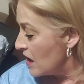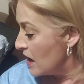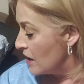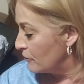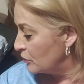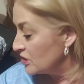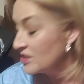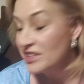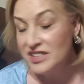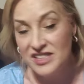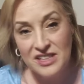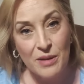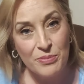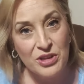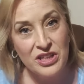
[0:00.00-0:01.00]
if you see
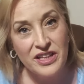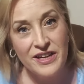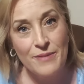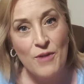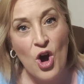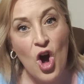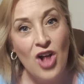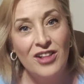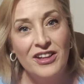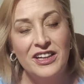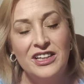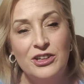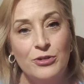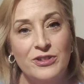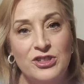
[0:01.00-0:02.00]
something that I'm
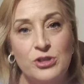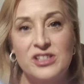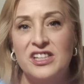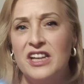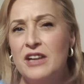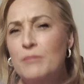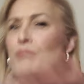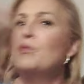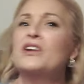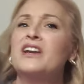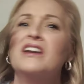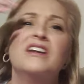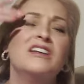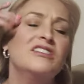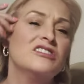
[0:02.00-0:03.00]
hauling and you're interested in, put
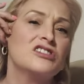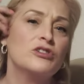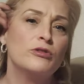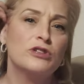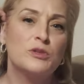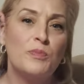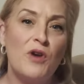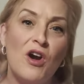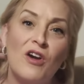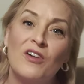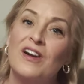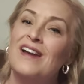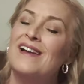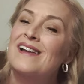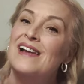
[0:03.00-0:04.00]
it in the search
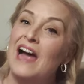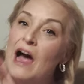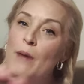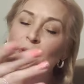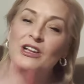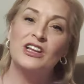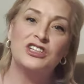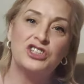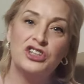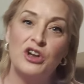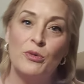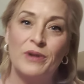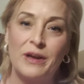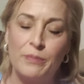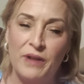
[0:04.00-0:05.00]
bar. I'm gonna let you
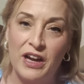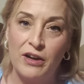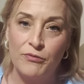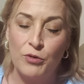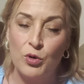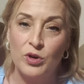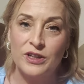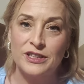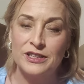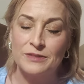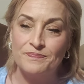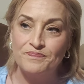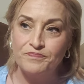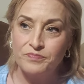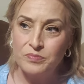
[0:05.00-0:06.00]
know what I paid for
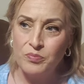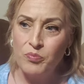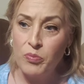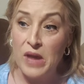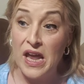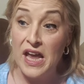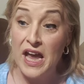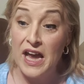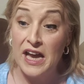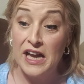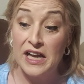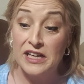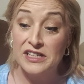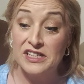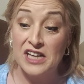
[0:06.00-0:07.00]
it.
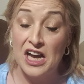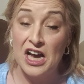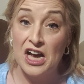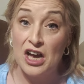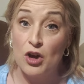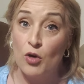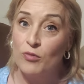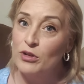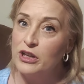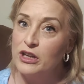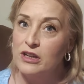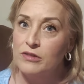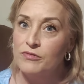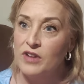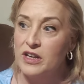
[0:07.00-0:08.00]
And hopefully
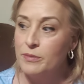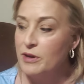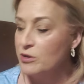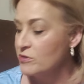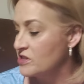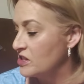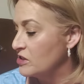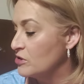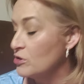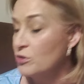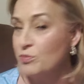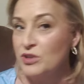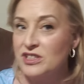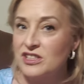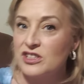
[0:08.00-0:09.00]
you can find a better
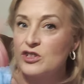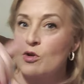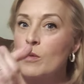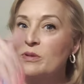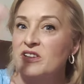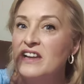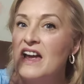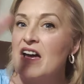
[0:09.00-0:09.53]
deal. Prices go up and